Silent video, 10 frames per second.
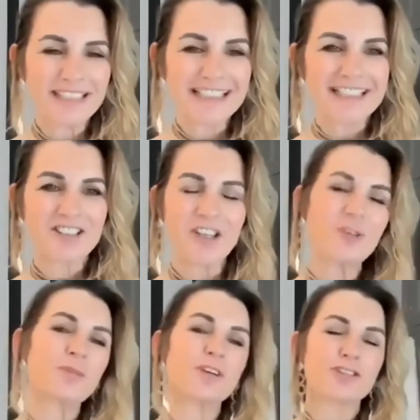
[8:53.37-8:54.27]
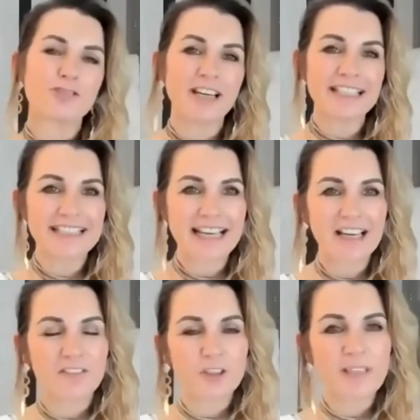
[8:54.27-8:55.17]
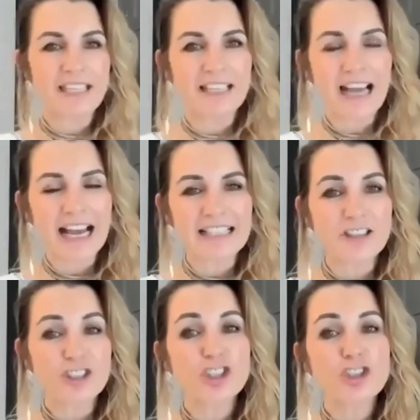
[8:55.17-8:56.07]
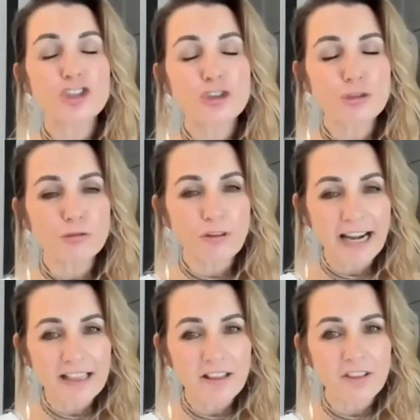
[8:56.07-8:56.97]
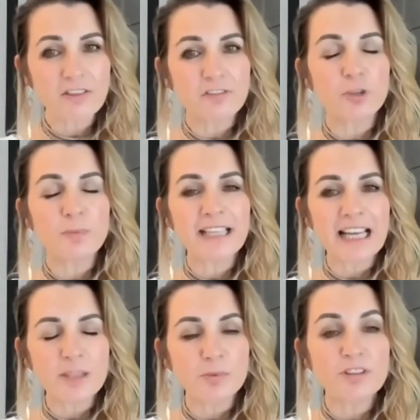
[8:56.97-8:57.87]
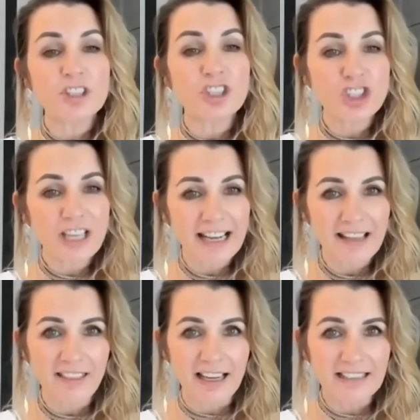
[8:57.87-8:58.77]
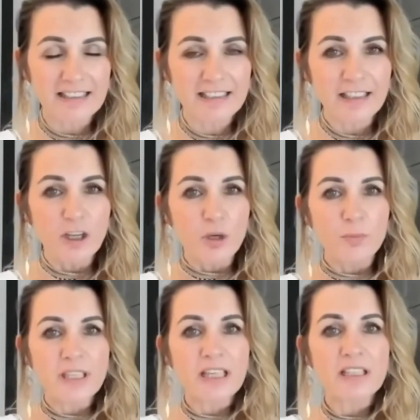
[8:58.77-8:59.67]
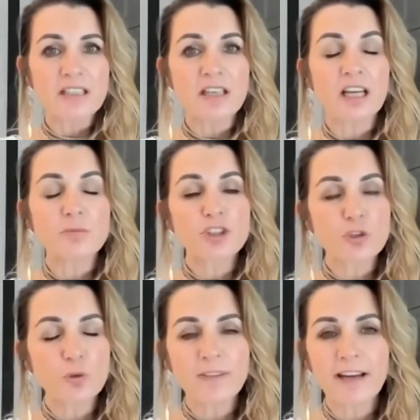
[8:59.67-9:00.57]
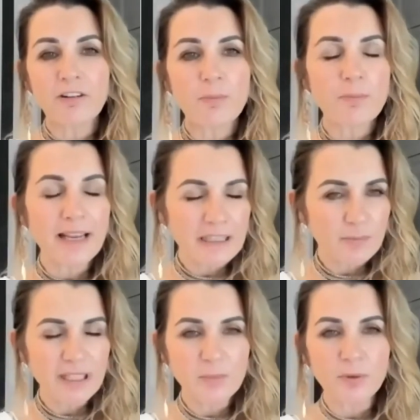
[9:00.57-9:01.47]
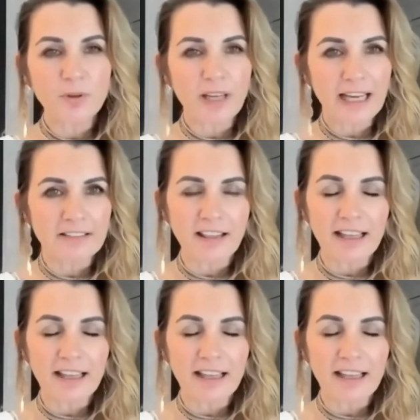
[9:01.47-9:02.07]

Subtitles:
It is so great to have you here, and the strength of you being able to share that, because I'm sure there are many people out